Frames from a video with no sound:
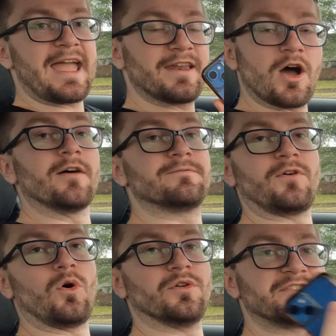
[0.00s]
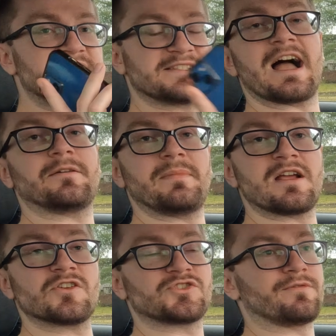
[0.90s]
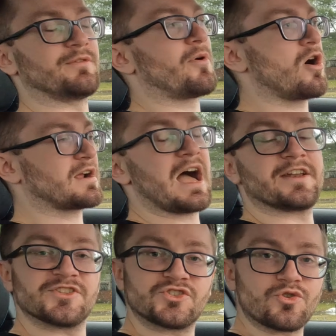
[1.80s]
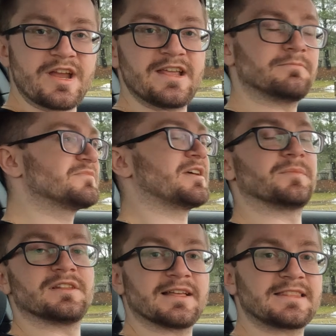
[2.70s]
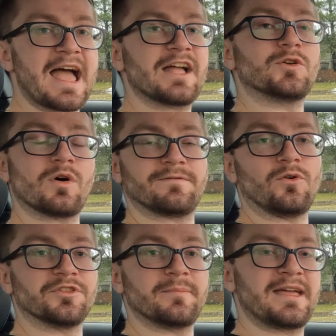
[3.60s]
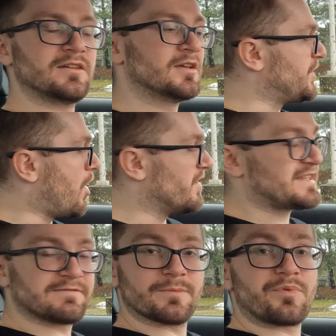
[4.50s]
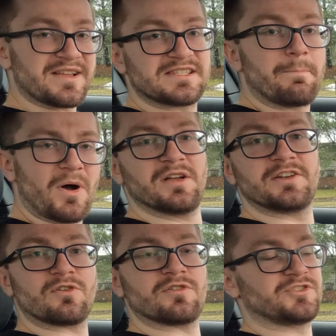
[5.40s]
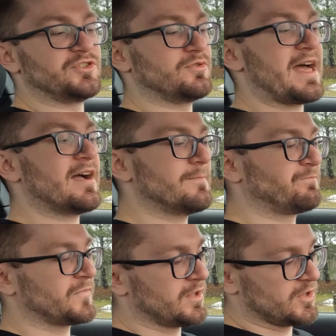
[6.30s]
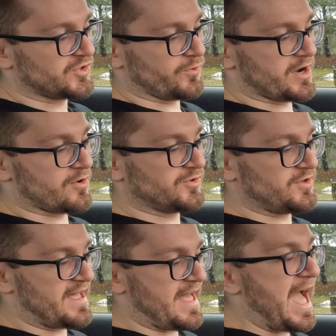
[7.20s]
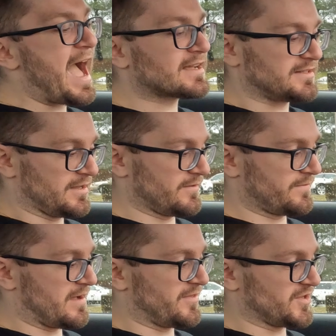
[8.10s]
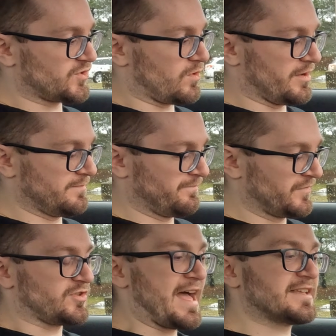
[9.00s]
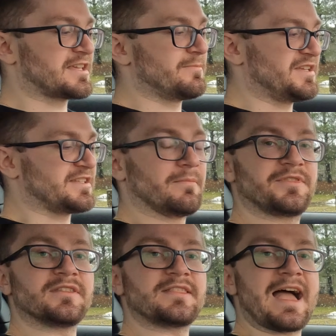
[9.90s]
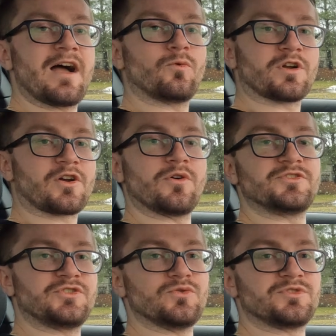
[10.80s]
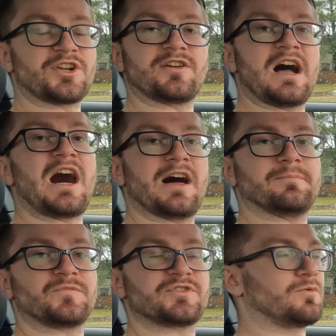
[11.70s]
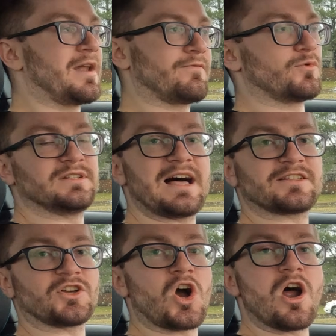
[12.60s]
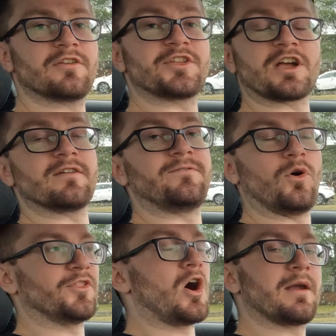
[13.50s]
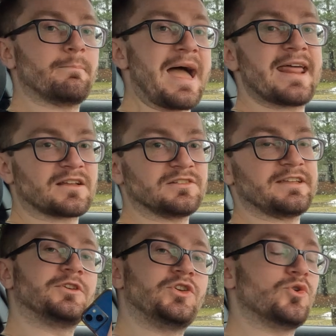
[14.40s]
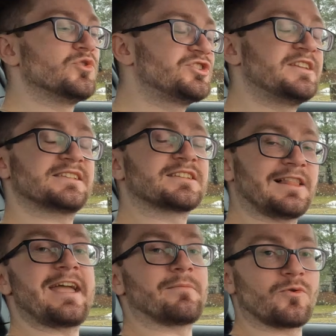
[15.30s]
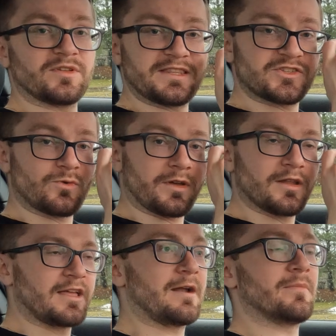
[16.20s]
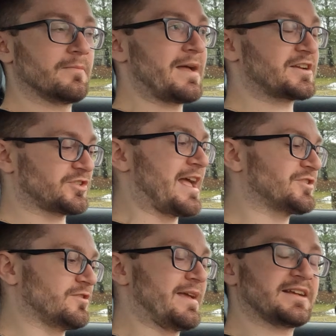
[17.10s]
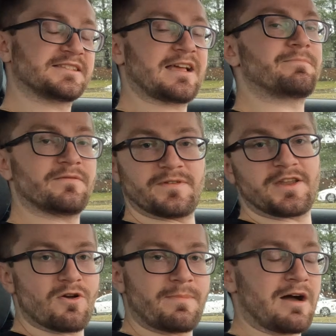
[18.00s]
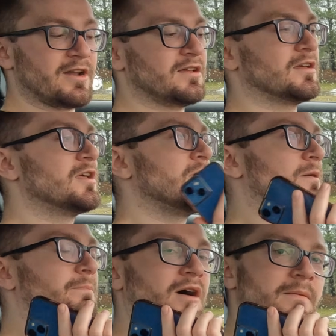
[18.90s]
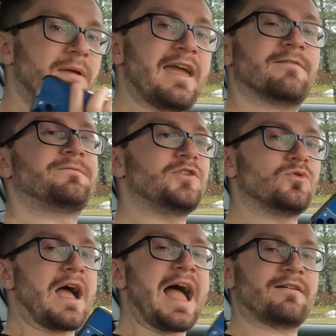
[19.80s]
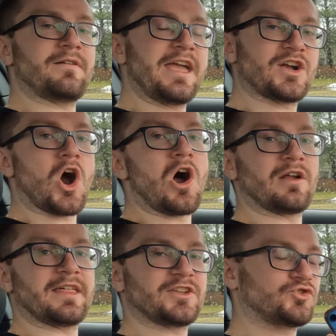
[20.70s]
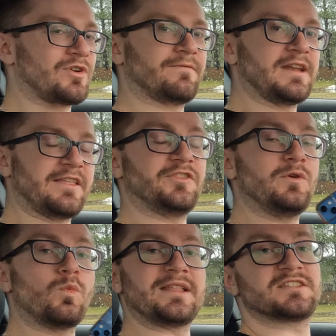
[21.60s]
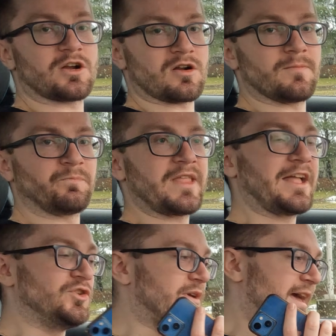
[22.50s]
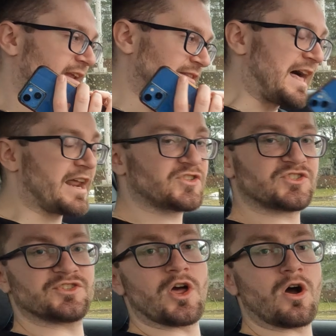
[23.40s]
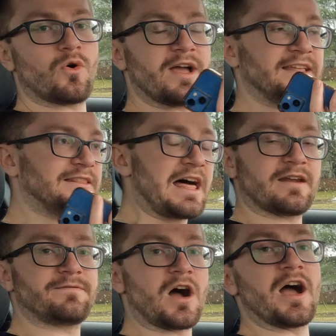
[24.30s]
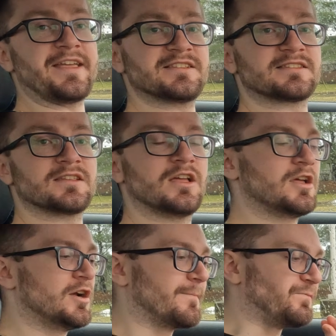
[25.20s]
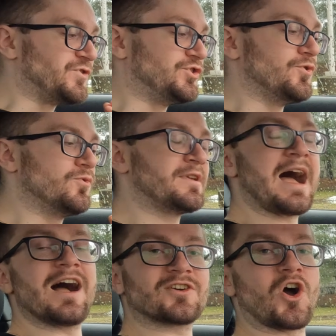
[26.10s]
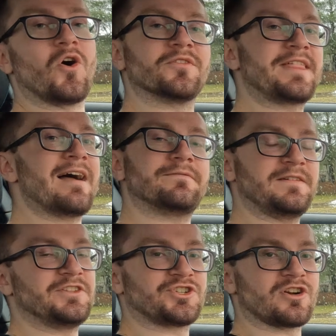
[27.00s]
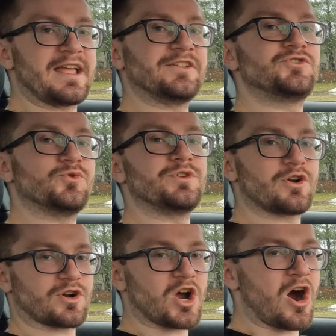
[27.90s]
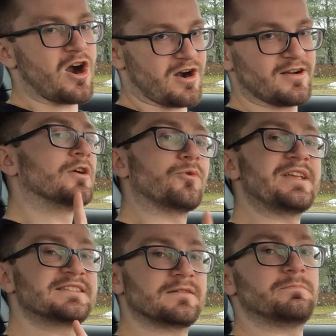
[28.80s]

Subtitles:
and unfold the side mirrors. So if you park on a street, something like that, and you want to fold them in, you always have to press the button in order to do that. So we're going to hit active on this one. So that is going to be something that we're going to turn on. So whenever we lock the car, they're going to fold automatically. Huge disclaimer with this one, and I'm going to actually make a separate video about it. But if you have a car that is driven in the winter and you get a lot of snow, a lot of ice, do not code that feature into your car. Reason